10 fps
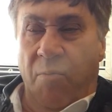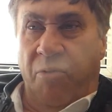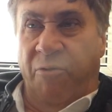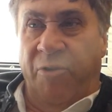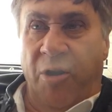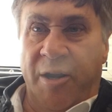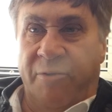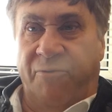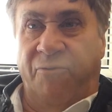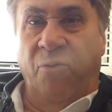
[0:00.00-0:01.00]

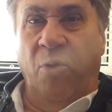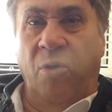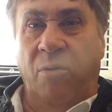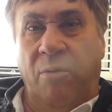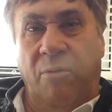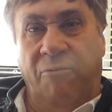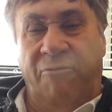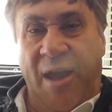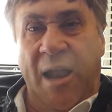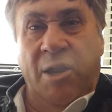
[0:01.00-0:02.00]
provided full
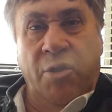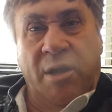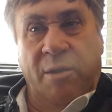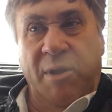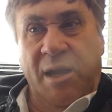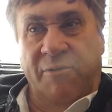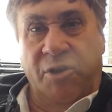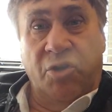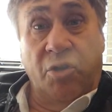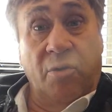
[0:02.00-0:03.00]
value can be
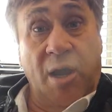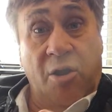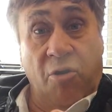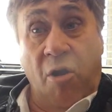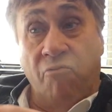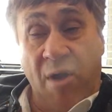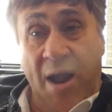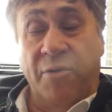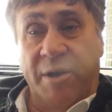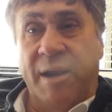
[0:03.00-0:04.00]
given to a
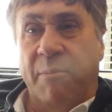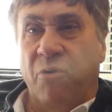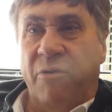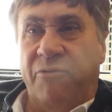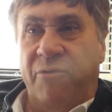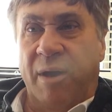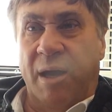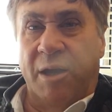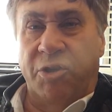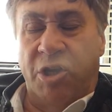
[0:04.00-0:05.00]
rounded number of
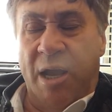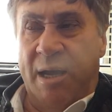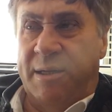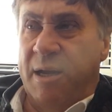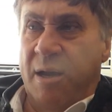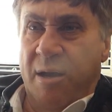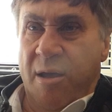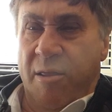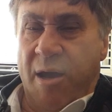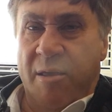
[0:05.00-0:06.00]
shares,
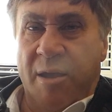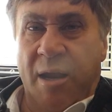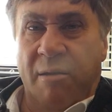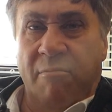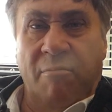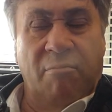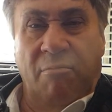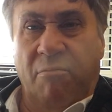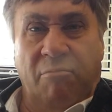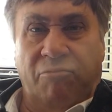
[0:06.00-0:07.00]
they then
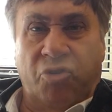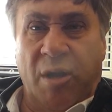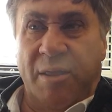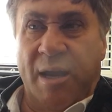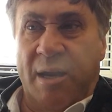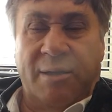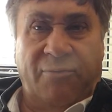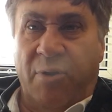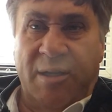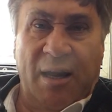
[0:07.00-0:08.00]
treat that as,
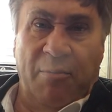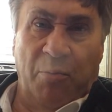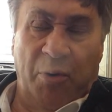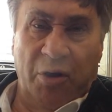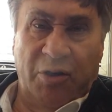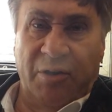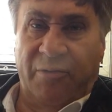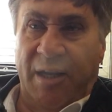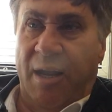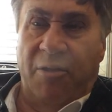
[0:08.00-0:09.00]
for example,
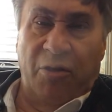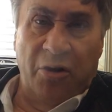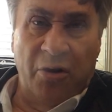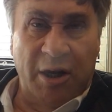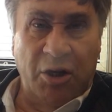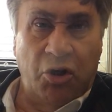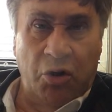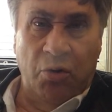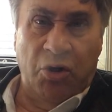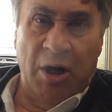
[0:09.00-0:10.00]
purchase another
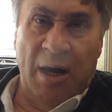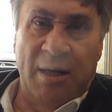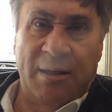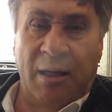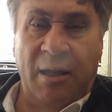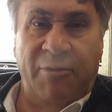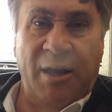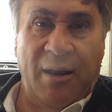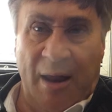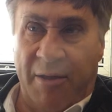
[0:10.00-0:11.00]
32 shares, leaving
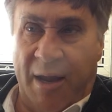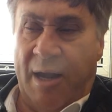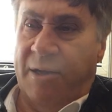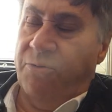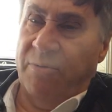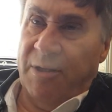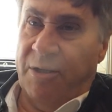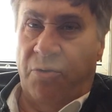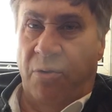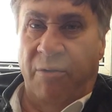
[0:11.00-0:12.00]
another cash
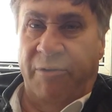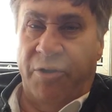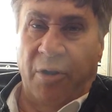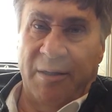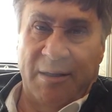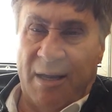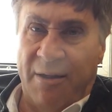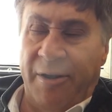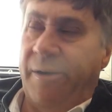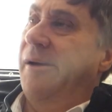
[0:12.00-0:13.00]
residual of
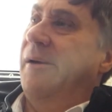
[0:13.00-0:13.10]
$1.07,